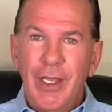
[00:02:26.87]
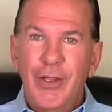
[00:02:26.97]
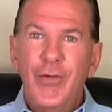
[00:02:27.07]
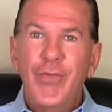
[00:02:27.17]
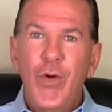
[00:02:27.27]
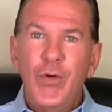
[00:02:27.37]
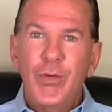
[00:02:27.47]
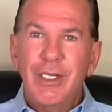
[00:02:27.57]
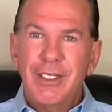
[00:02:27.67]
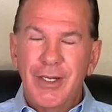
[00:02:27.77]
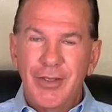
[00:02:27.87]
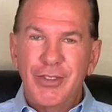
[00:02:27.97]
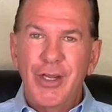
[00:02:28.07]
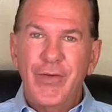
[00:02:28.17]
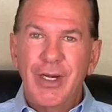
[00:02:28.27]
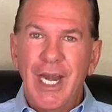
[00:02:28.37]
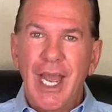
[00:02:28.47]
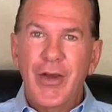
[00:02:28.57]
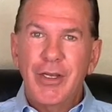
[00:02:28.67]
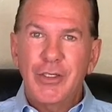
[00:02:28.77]
The phone one is a little different
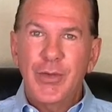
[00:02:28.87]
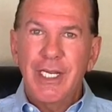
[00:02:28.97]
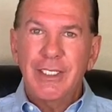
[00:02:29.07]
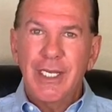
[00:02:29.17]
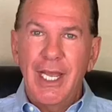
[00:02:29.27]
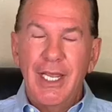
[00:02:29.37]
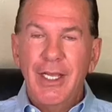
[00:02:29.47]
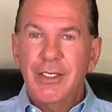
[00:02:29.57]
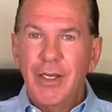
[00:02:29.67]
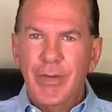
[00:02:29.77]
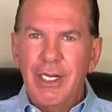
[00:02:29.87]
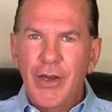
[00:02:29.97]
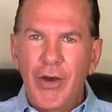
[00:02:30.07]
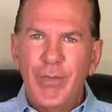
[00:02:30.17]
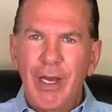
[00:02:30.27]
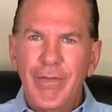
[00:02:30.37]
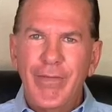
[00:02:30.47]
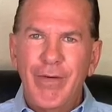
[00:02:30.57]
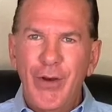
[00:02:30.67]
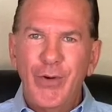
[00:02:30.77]
now because we can say, somebody call my
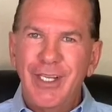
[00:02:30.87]
phone.